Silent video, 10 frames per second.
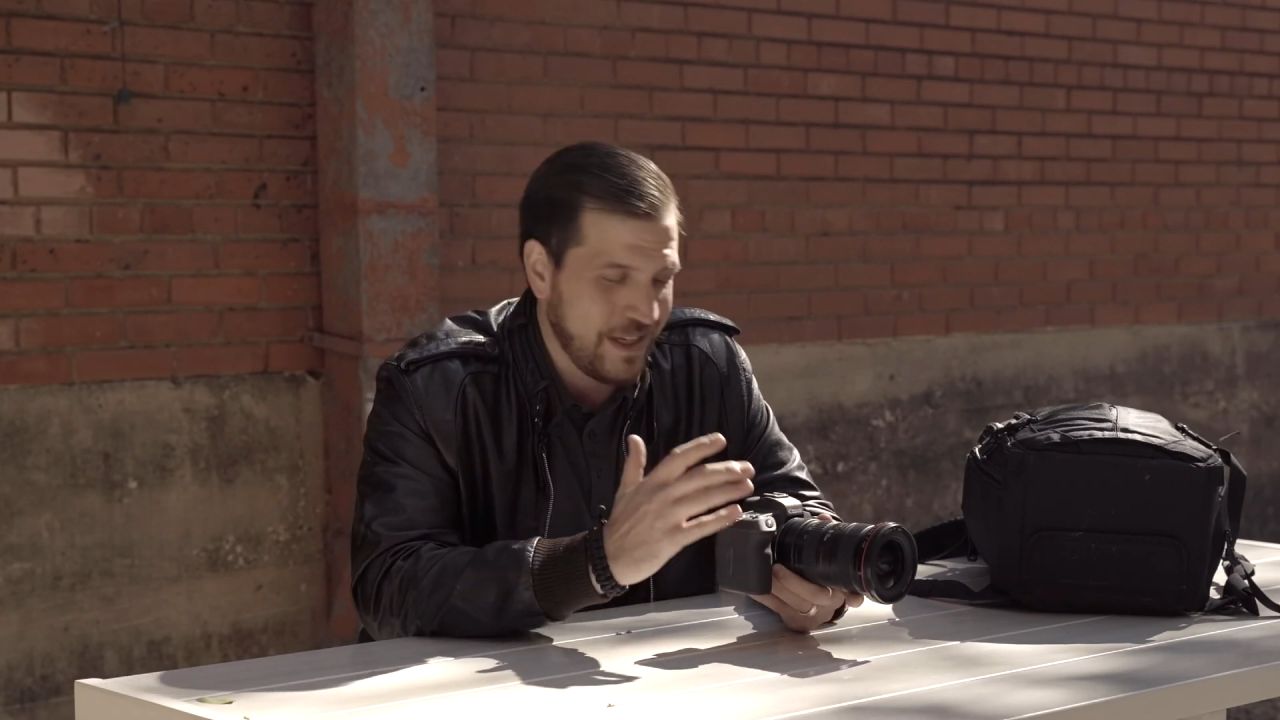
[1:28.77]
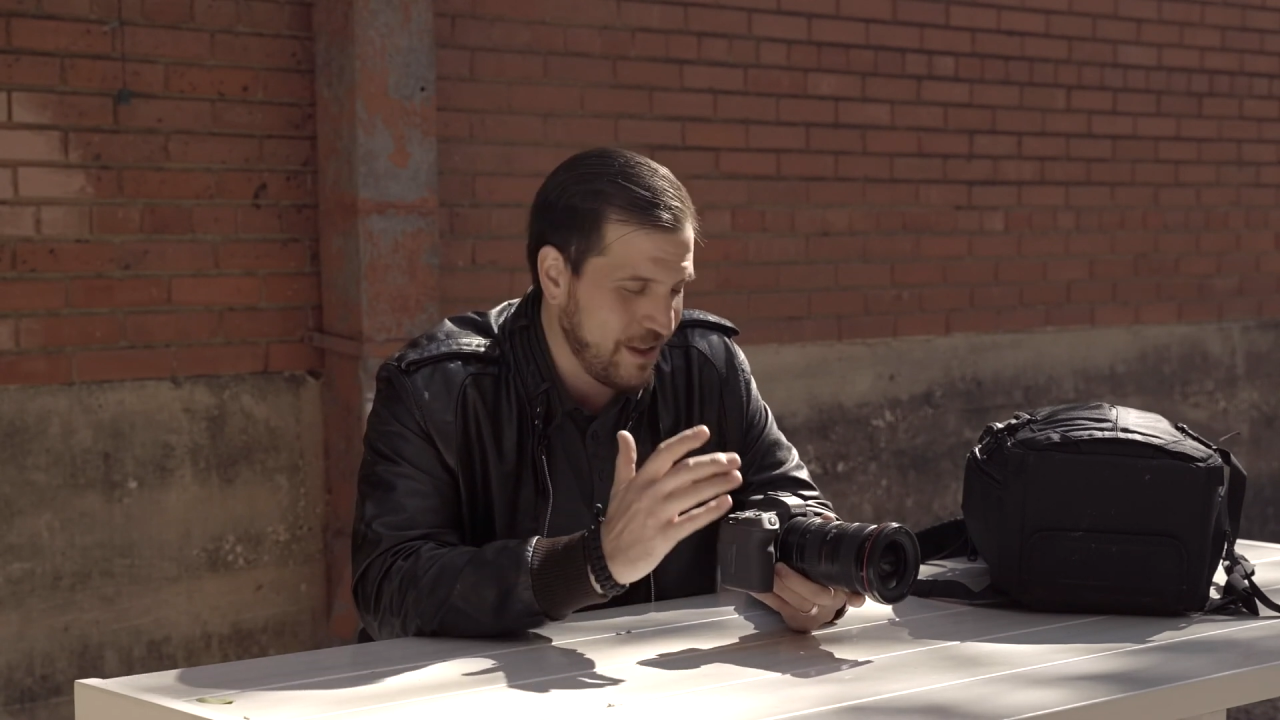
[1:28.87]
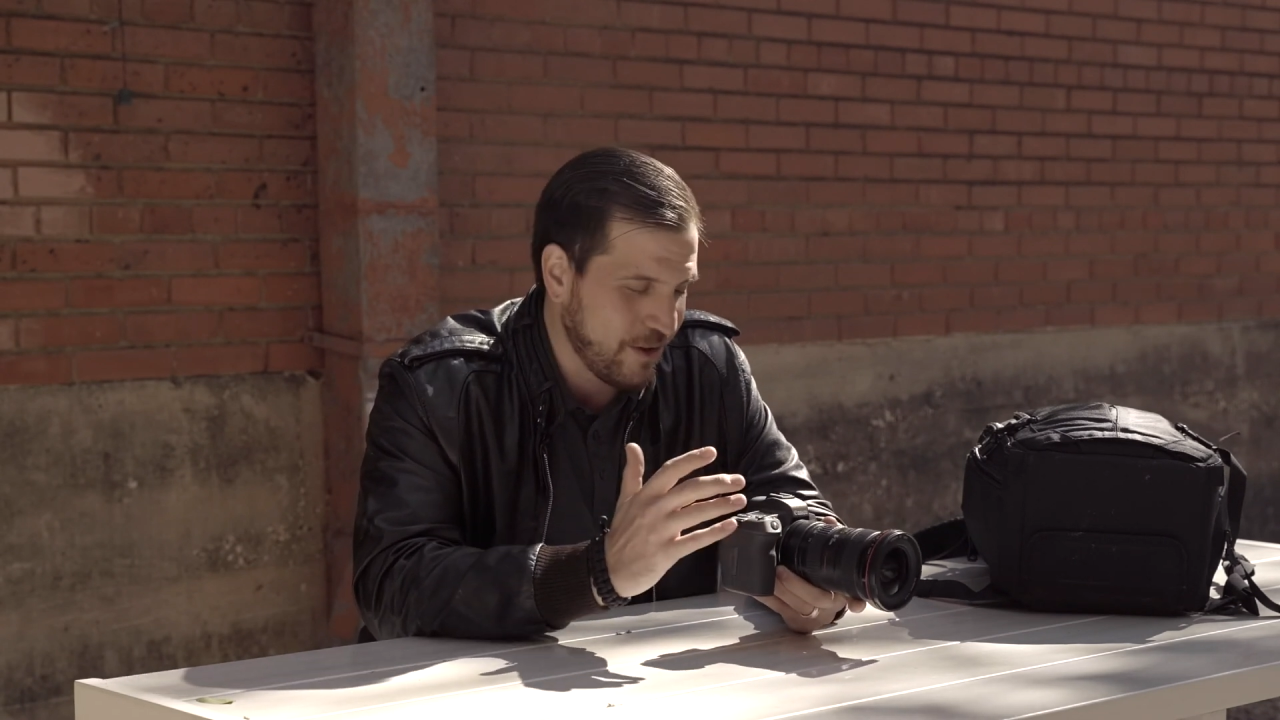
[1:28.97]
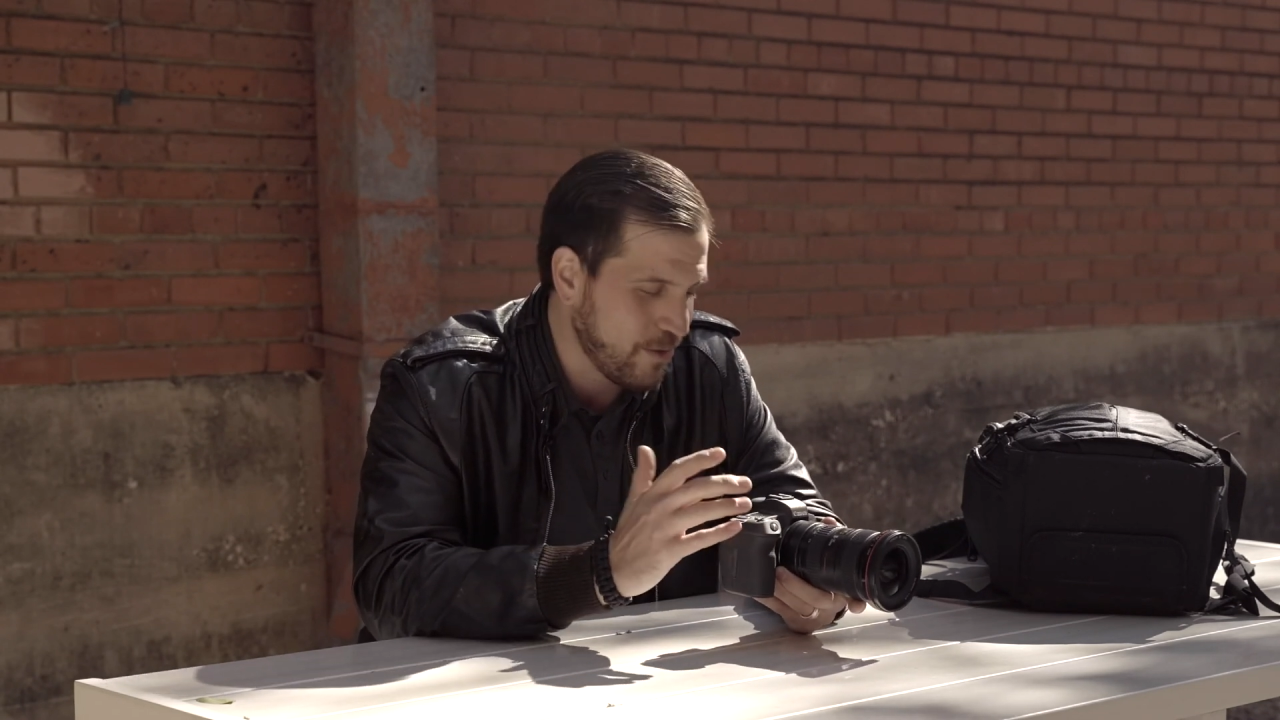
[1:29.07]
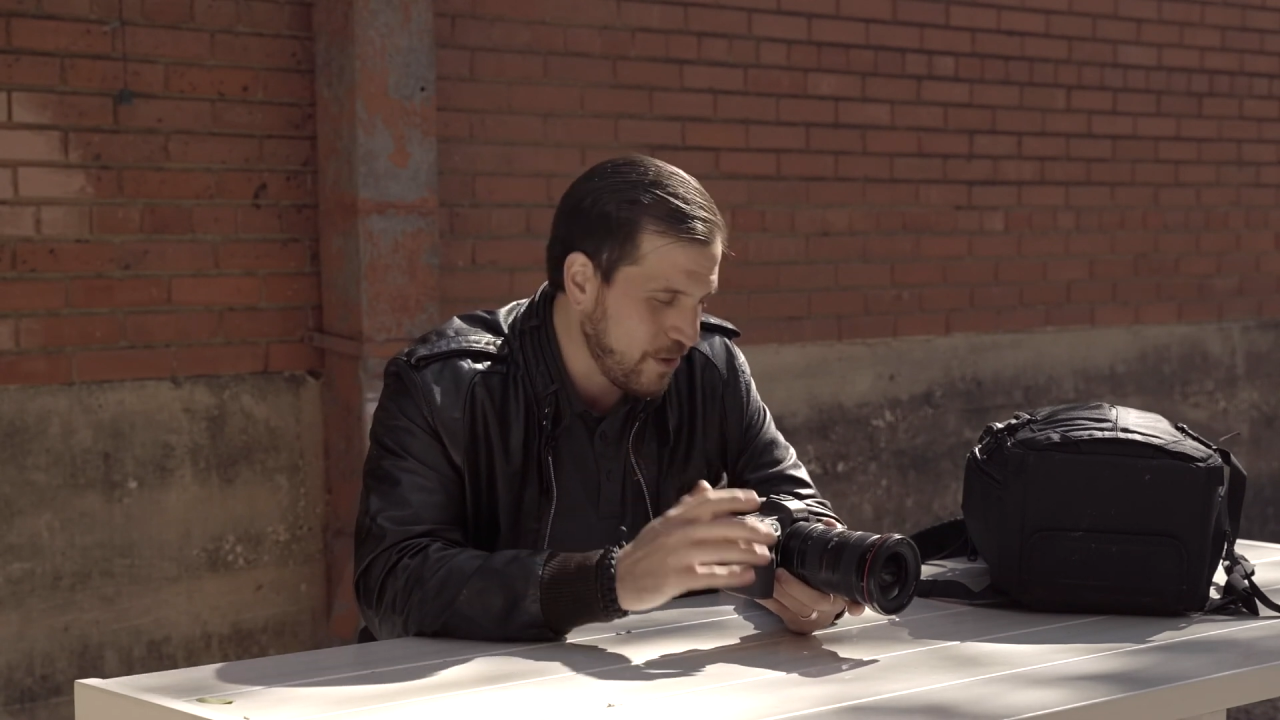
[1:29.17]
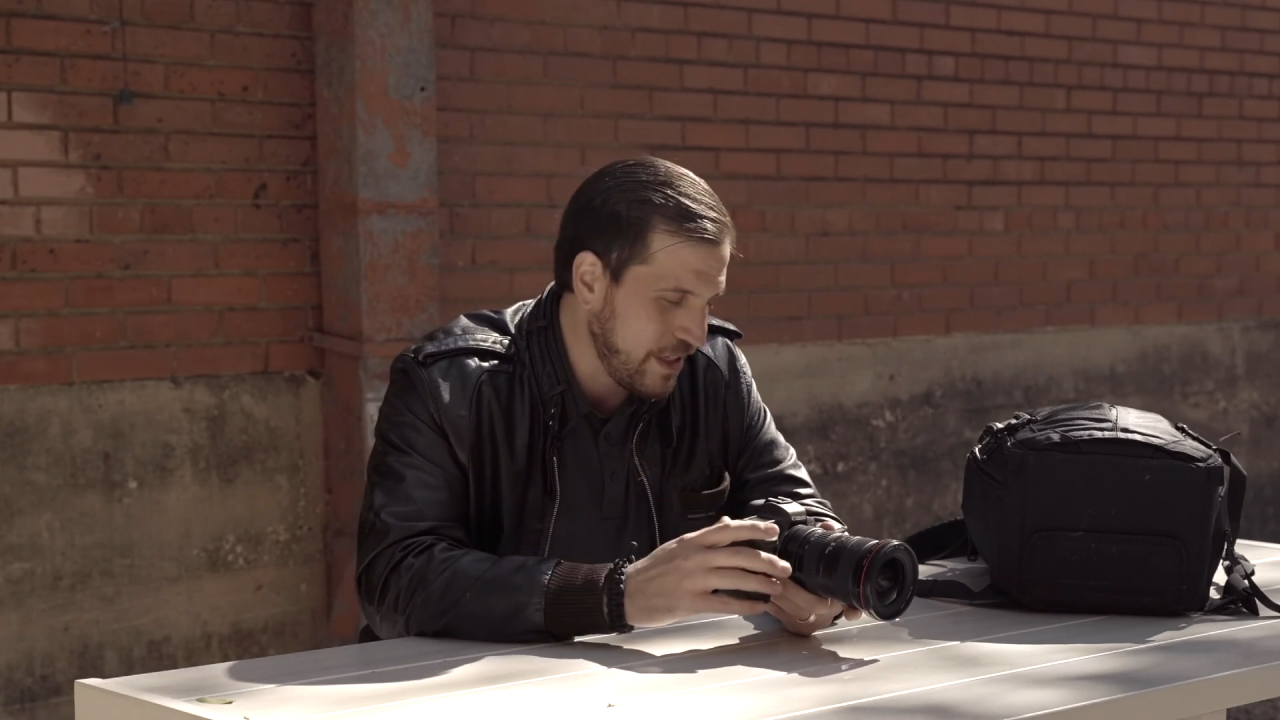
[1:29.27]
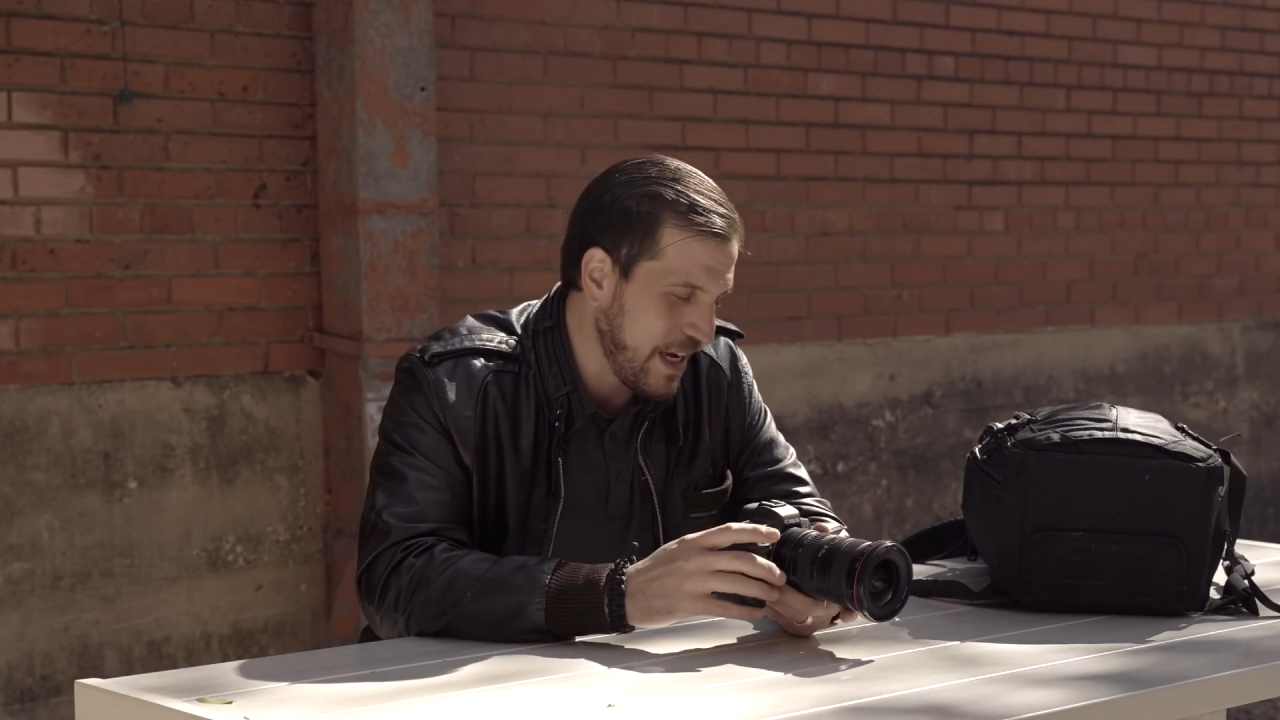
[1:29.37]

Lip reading: It looked really